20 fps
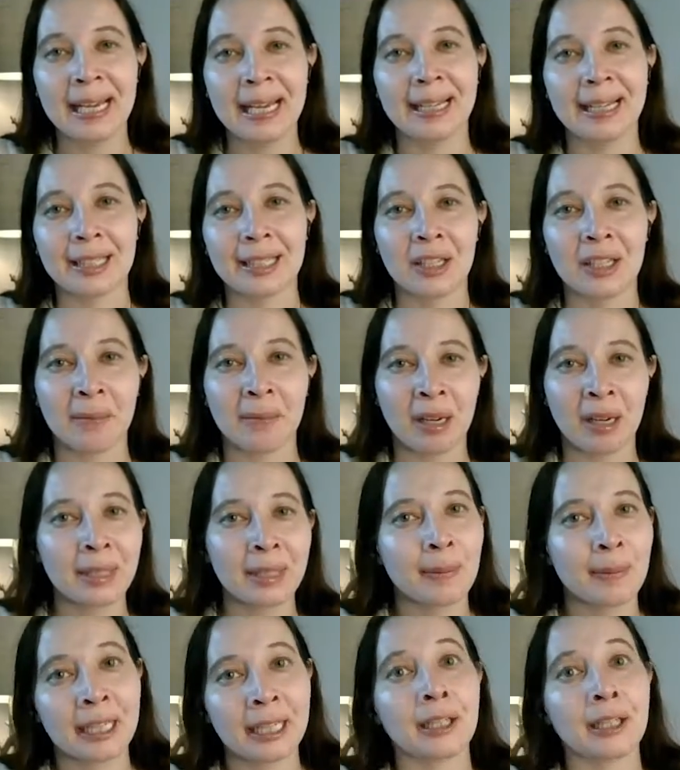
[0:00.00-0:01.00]
and so I'm going to be
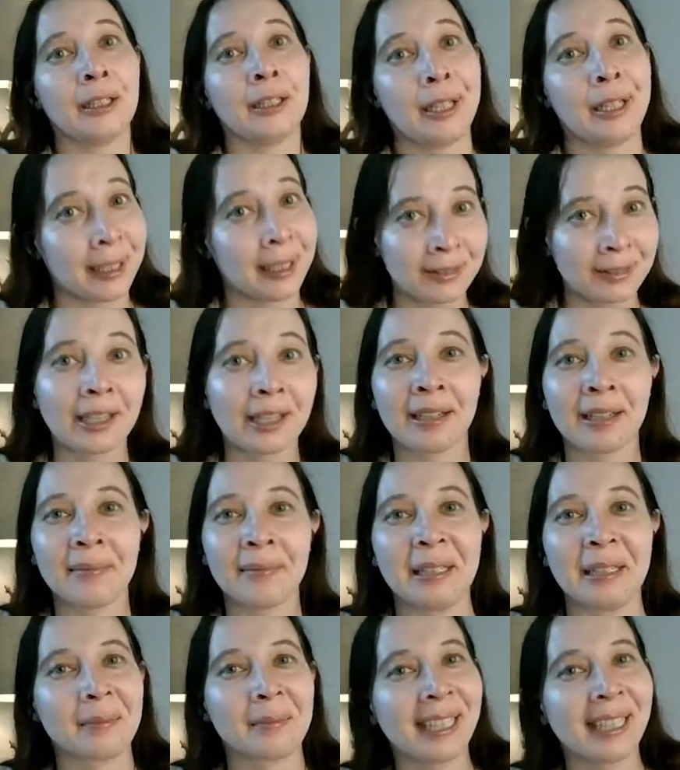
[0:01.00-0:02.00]
spending a lot of time
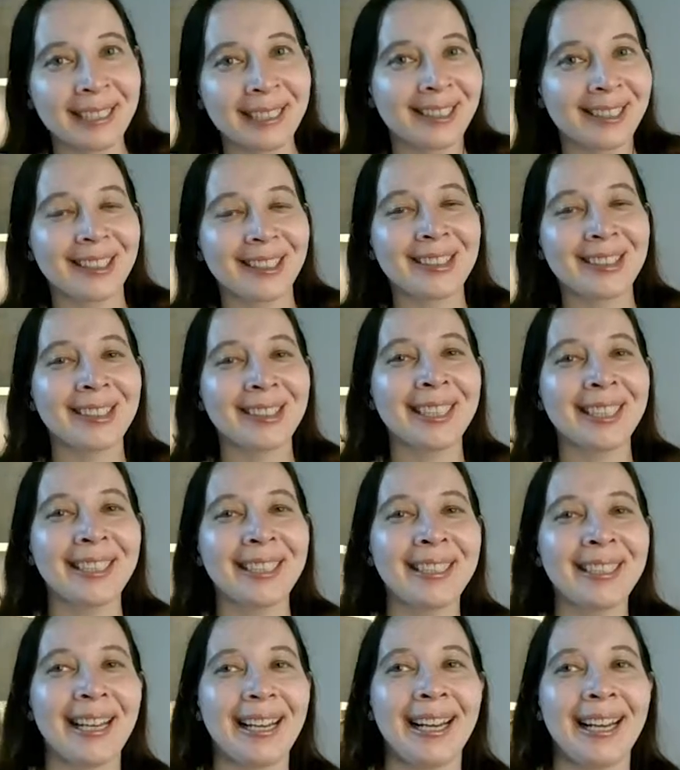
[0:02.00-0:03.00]
in
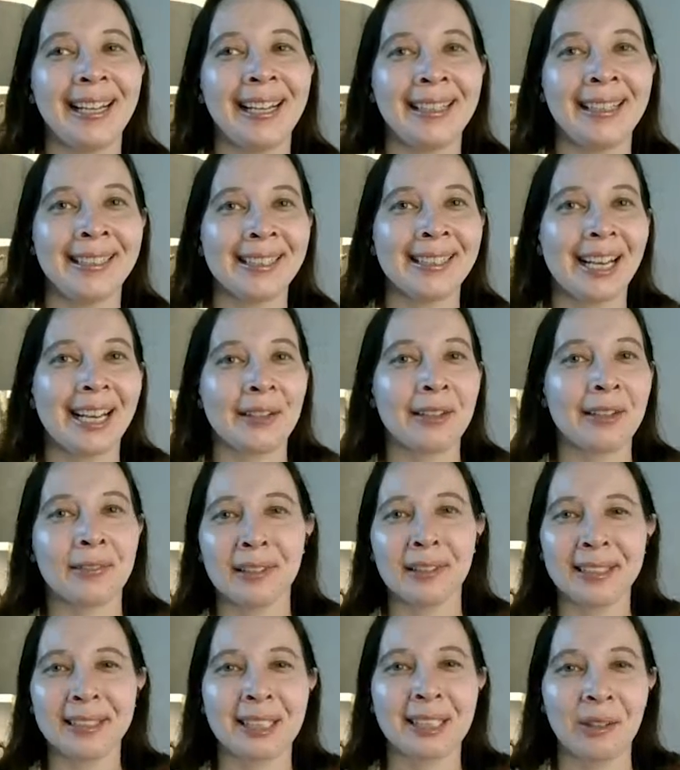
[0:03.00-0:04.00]
Britechester, and I
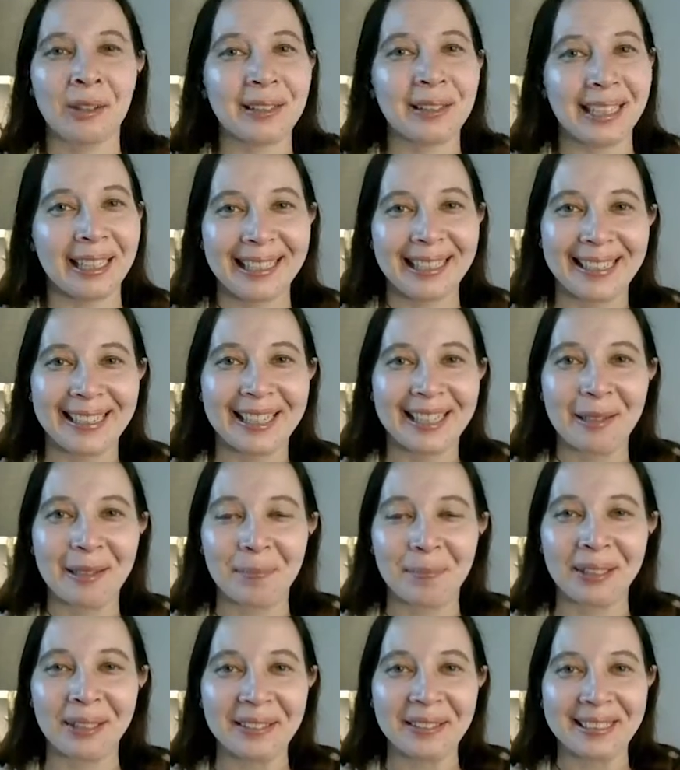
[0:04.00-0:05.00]
really don't like the
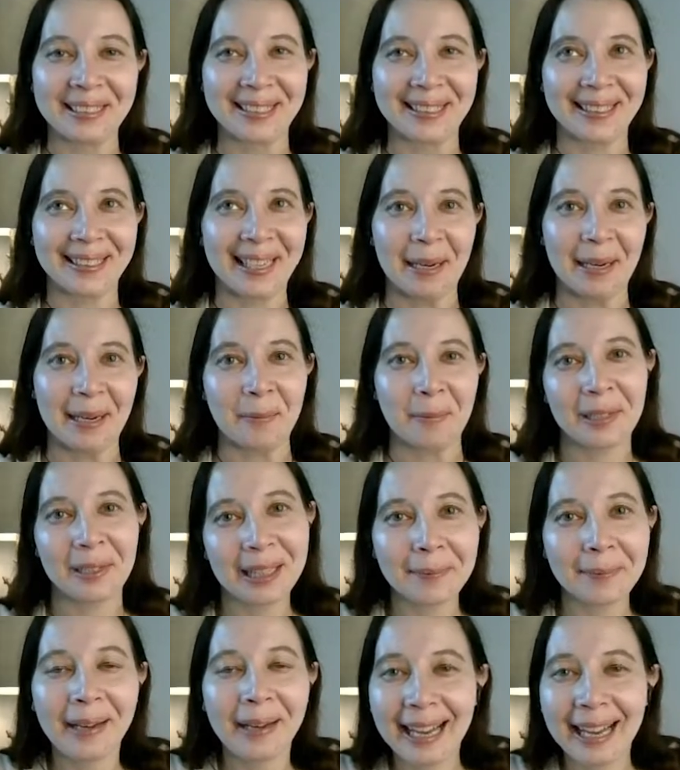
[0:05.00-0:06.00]
builds that came with
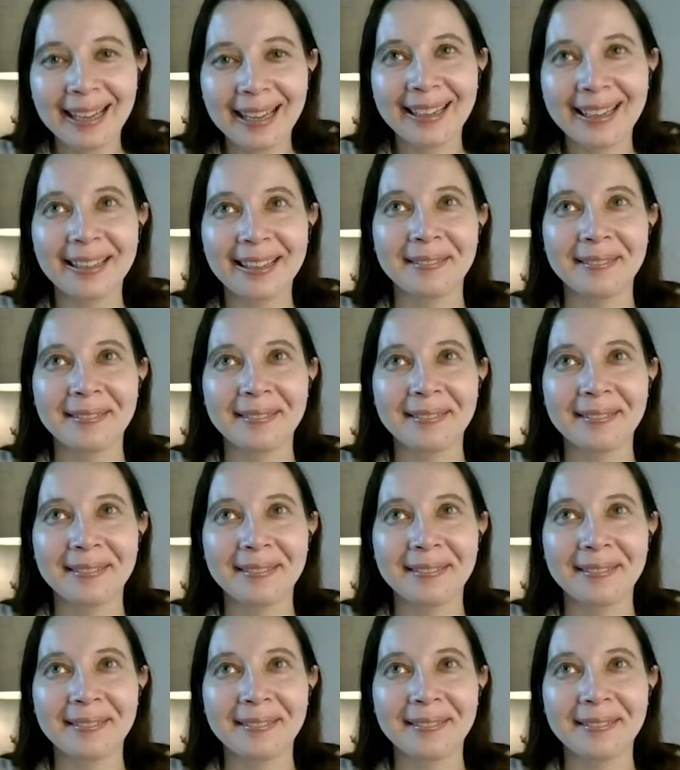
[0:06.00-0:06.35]
the pack.